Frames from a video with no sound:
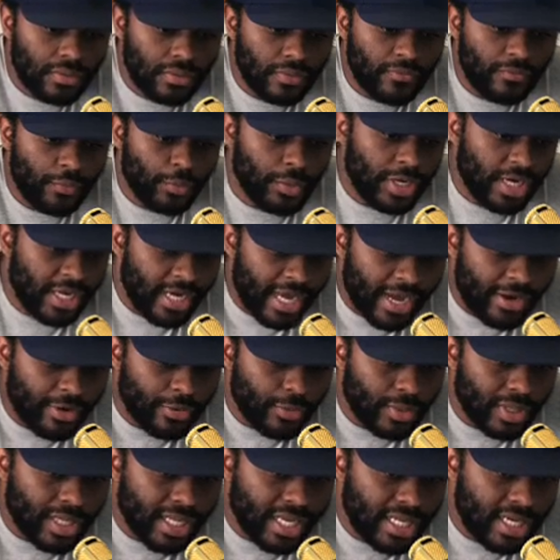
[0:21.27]

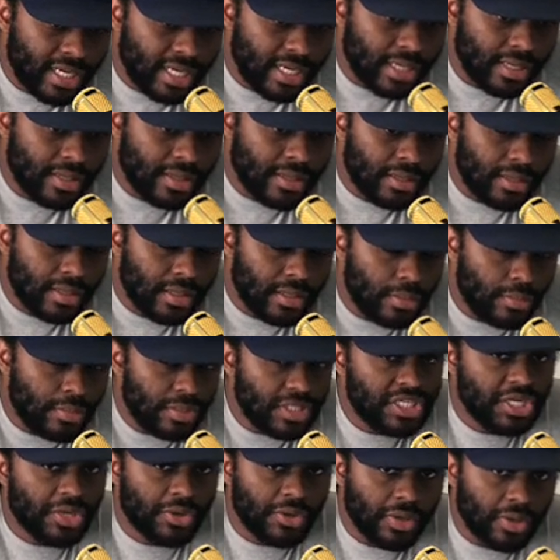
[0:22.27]
49er-related
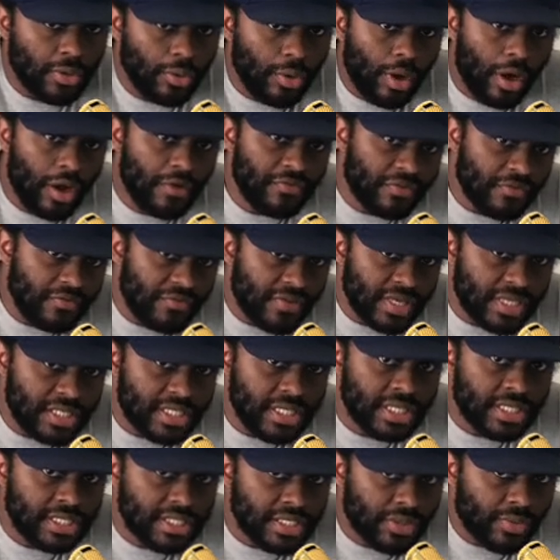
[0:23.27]
material off of his
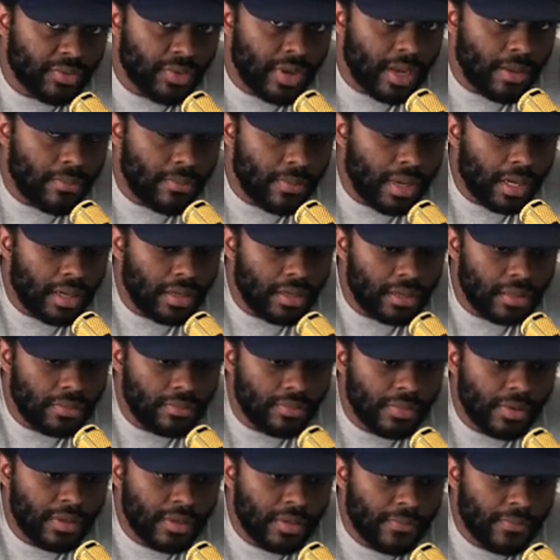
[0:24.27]
Instagram.